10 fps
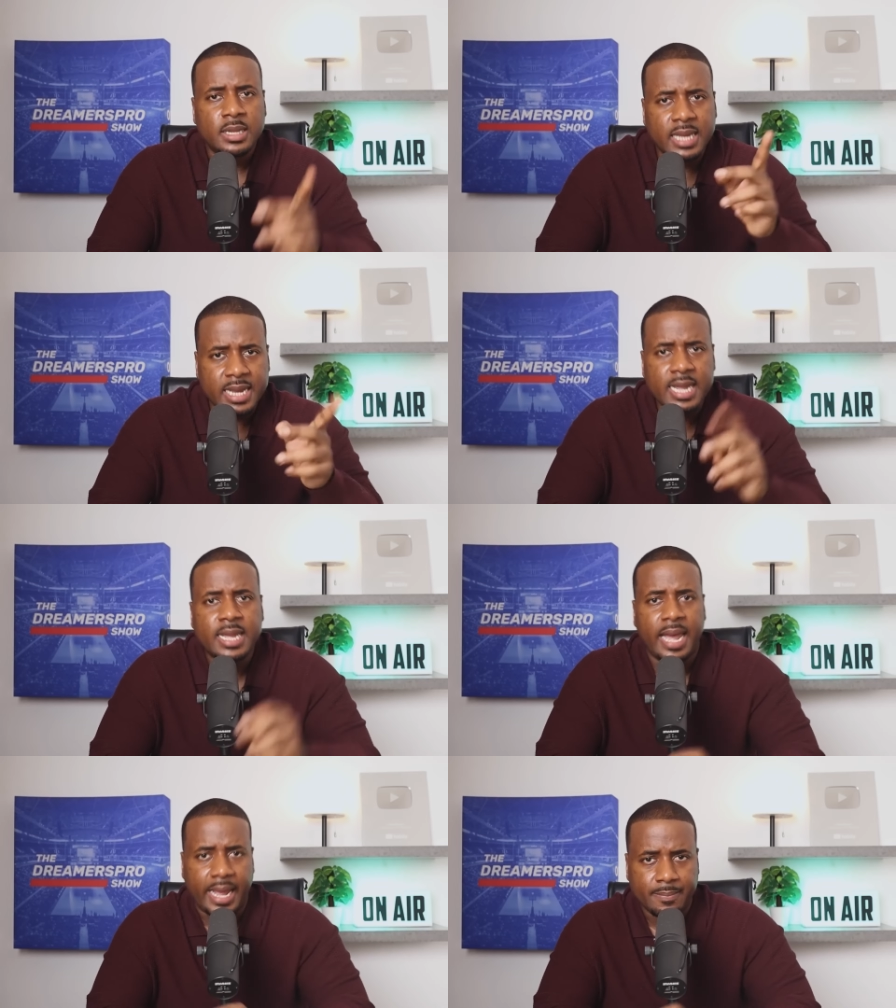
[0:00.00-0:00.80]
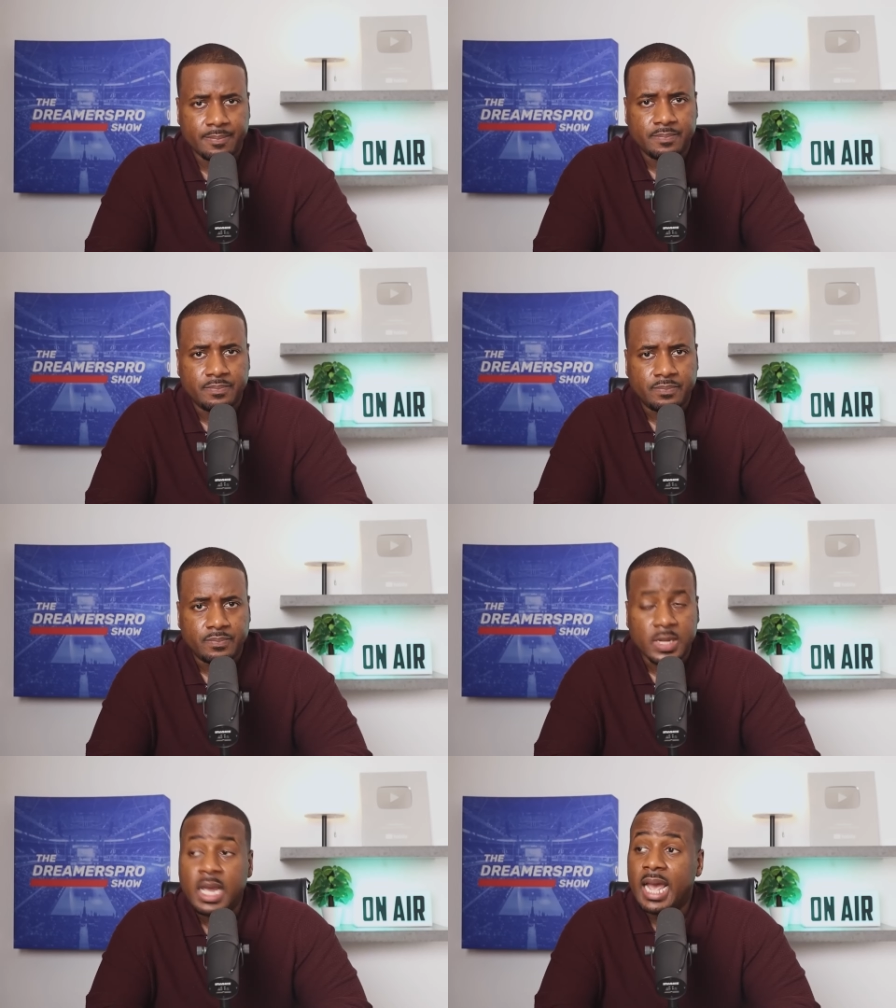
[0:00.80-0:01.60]
Then he came.
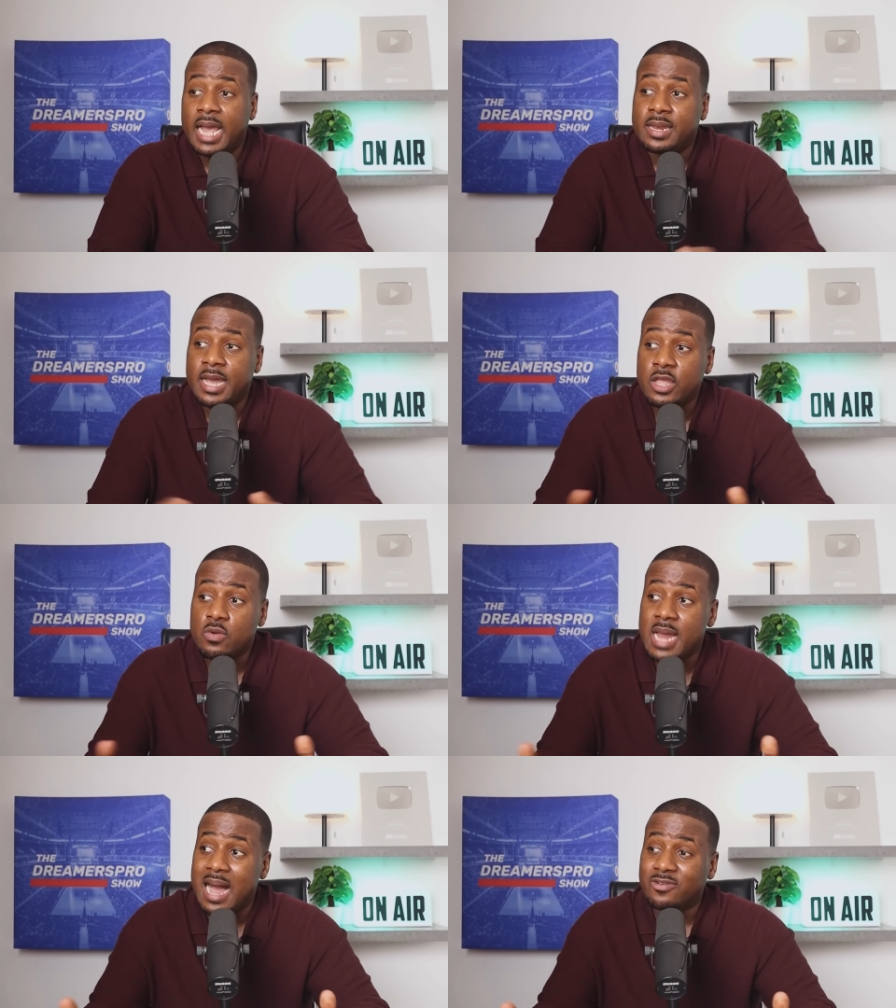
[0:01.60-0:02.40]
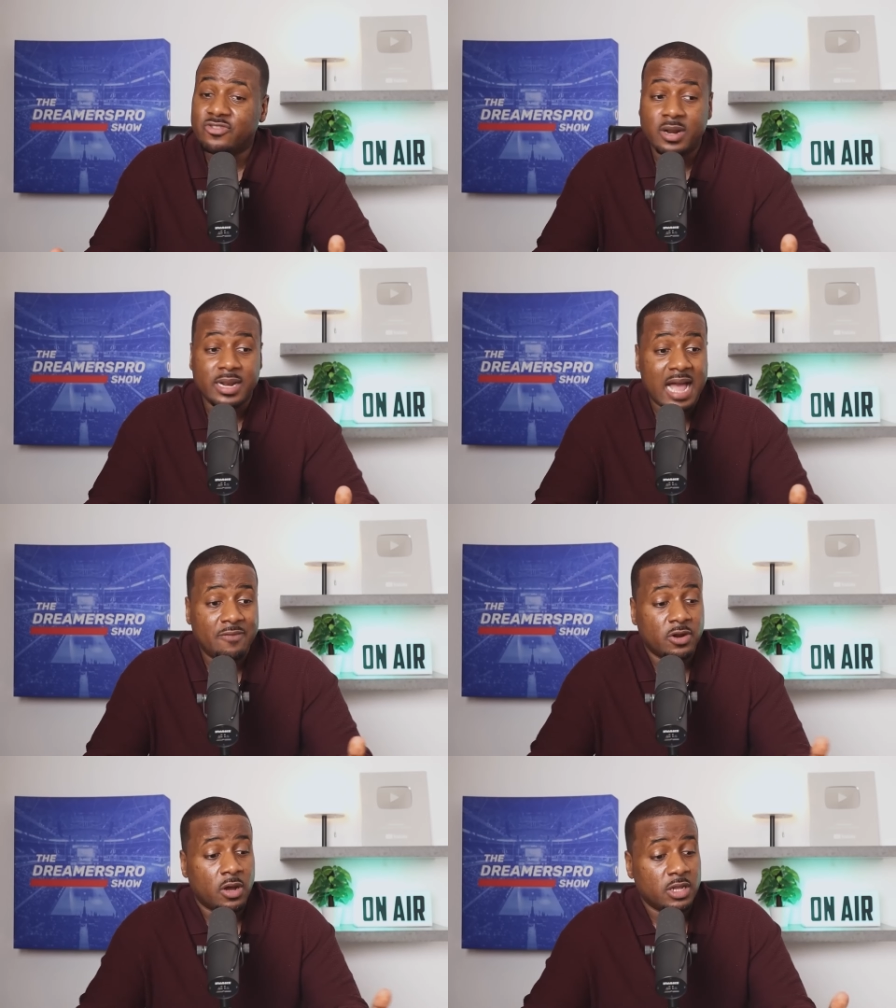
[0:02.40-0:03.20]
And then you now started
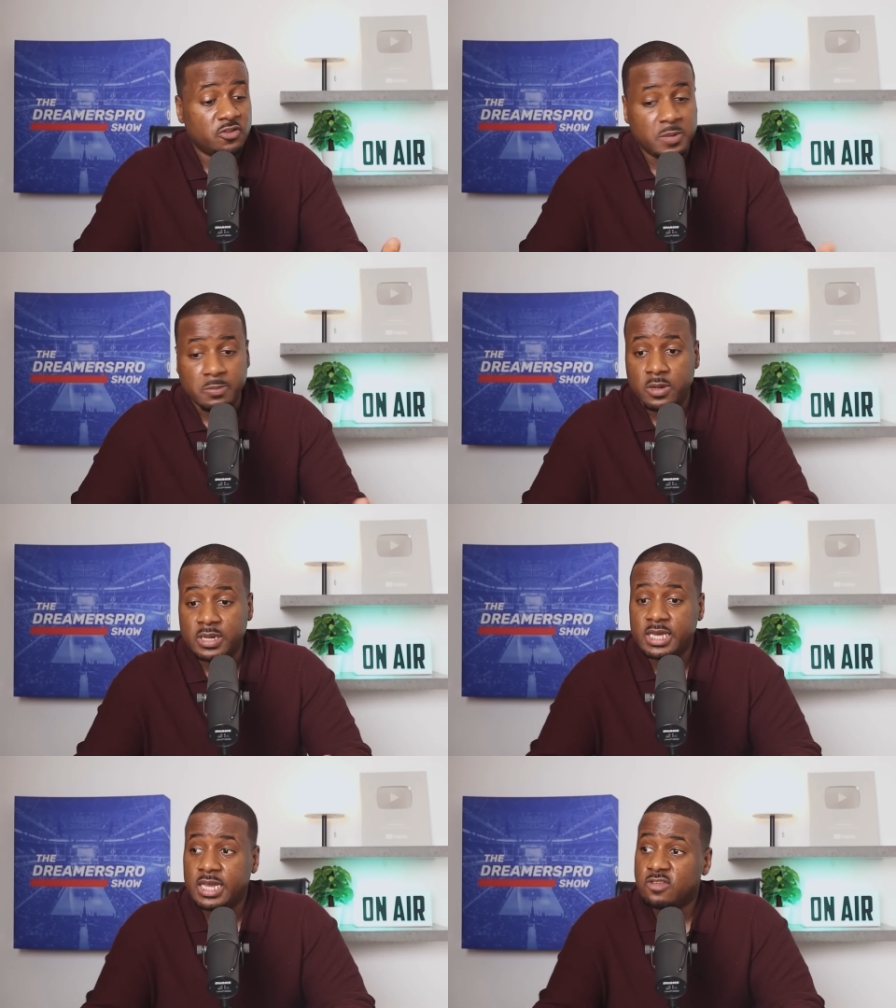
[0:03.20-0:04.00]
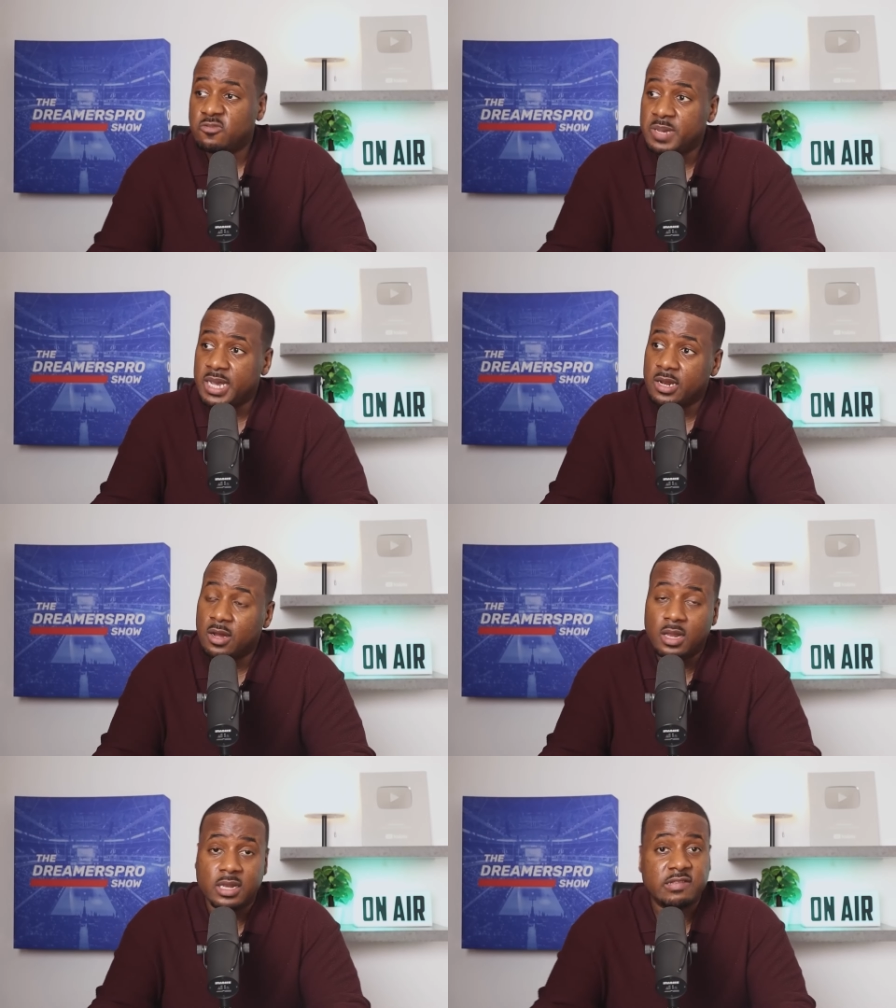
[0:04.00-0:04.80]
having all these people on ESPN and
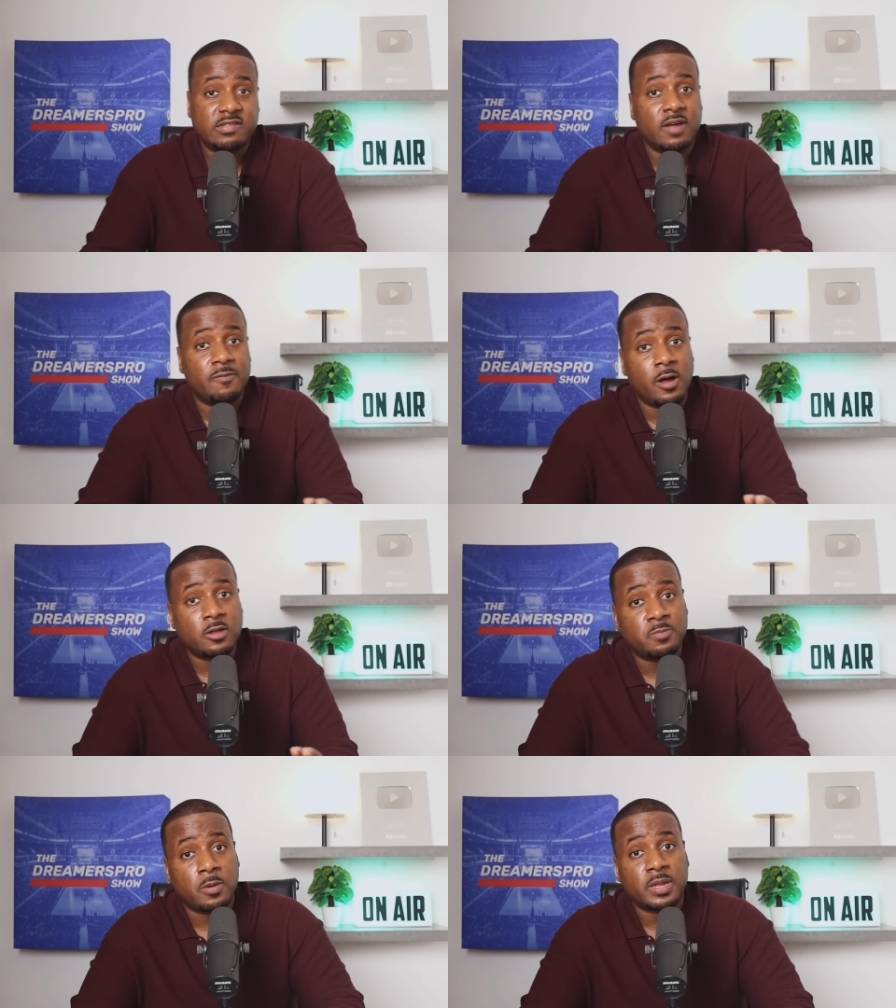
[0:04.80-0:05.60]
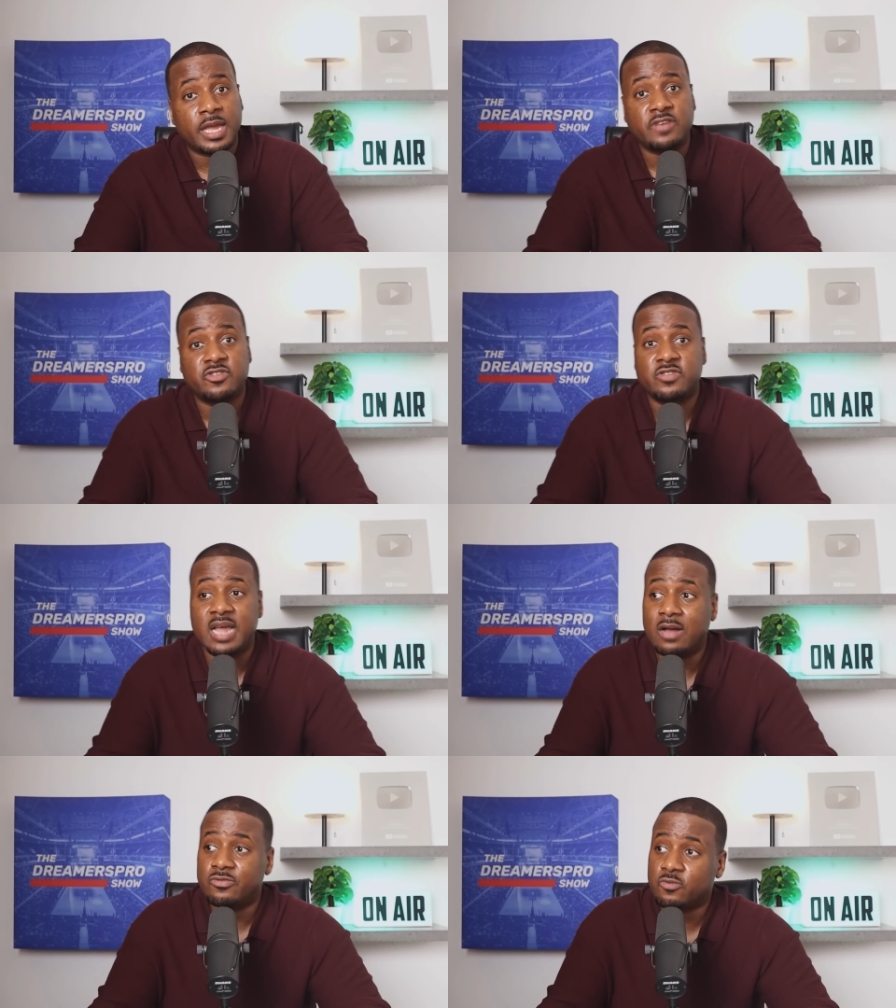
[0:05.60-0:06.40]
all of these stuff, all these publications
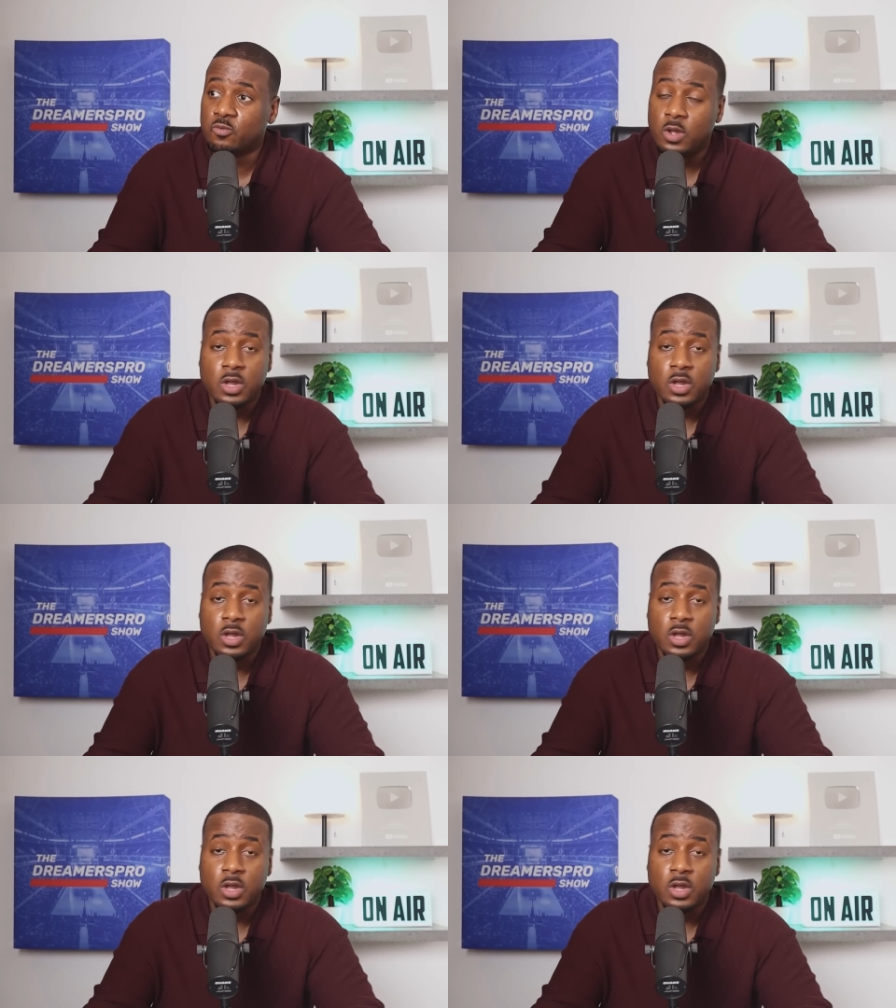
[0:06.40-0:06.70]
now t-